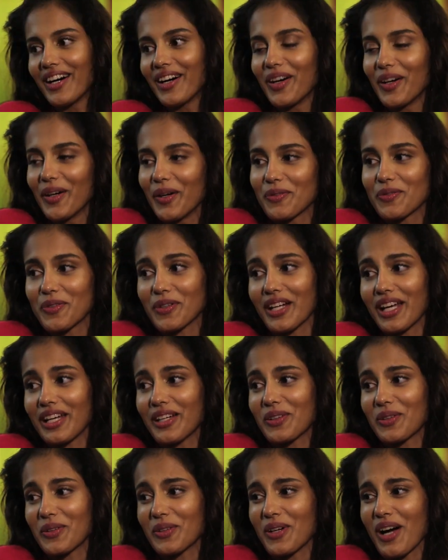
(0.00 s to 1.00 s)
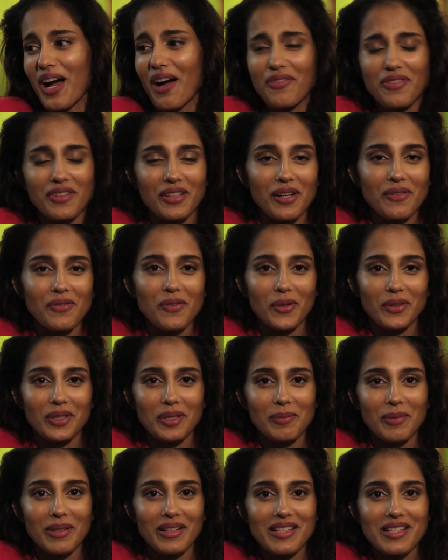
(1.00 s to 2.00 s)
uh, for like half an hour
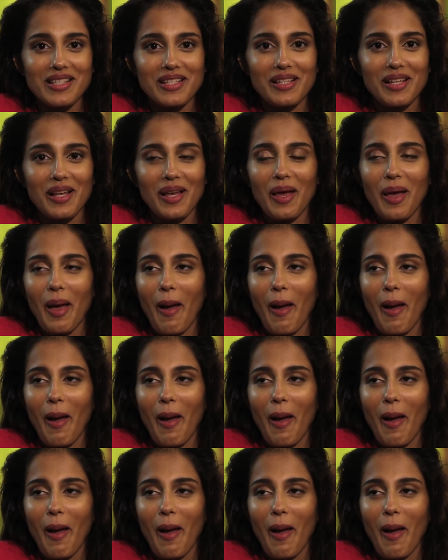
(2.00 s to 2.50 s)
40 minutes